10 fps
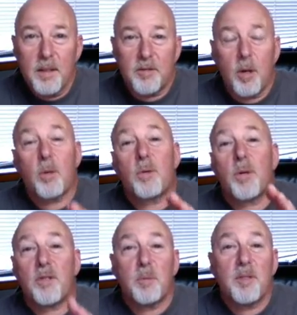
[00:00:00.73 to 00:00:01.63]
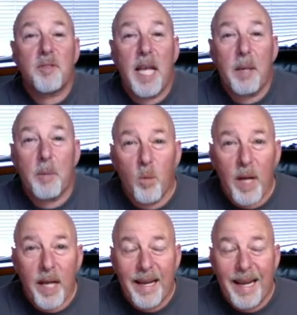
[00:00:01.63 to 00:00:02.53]
So Christmas came and
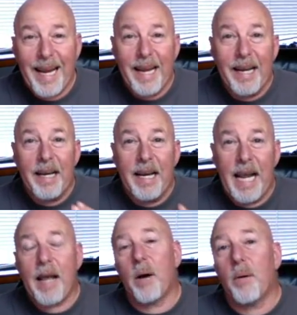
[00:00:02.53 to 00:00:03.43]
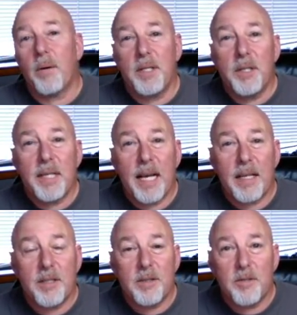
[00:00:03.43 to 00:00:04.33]
went, and now you
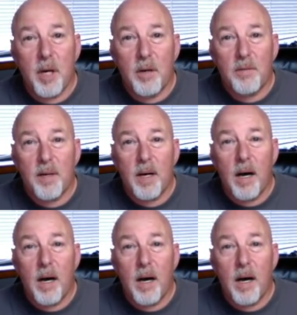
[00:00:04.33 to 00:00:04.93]
got yourself